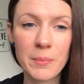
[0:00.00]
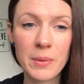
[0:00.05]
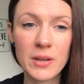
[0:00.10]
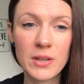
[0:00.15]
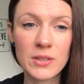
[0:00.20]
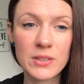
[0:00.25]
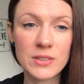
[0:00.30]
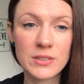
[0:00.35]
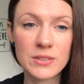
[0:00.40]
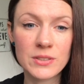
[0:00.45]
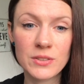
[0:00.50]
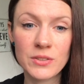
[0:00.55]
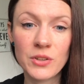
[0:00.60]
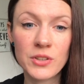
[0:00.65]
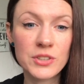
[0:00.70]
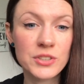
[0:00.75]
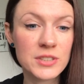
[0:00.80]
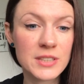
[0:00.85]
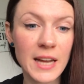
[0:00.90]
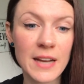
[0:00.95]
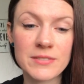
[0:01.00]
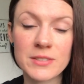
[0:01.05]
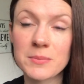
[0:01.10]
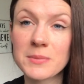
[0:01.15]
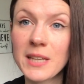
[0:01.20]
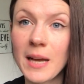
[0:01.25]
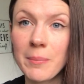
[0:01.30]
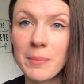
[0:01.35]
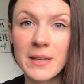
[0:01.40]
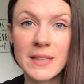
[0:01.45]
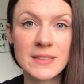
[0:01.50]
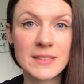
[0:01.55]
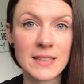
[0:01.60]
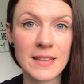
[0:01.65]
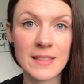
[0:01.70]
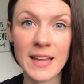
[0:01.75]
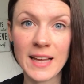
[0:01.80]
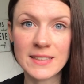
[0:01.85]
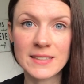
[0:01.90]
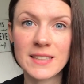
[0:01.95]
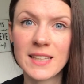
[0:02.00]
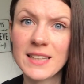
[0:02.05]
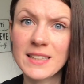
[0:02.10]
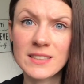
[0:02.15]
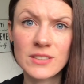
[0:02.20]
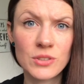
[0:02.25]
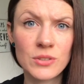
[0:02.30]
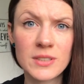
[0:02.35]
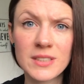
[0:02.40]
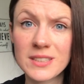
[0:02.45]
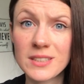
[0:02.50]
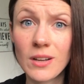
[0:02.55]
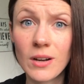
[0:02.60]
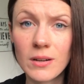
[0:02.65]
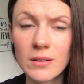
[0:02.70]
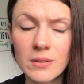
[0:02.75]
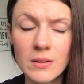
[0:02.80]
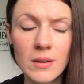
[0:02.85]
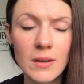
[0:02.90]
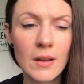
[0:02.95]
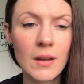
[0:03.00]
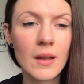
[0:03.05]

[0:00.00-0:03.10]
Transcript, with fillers: because you can just have some tablets and that's it, it's done, it's gone.